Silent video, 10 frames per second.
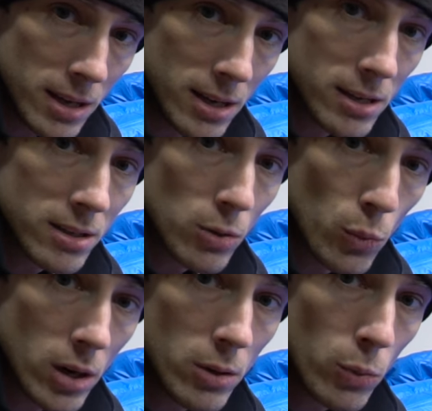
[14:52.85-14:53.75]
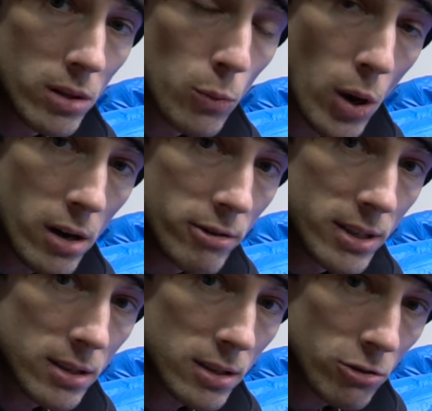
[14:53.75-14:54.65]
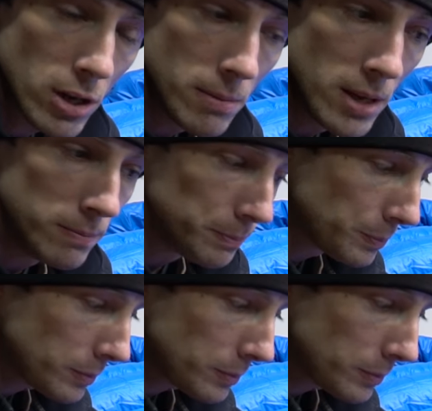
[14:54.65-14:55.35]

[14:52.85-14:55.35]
is the one with the water resistant treatment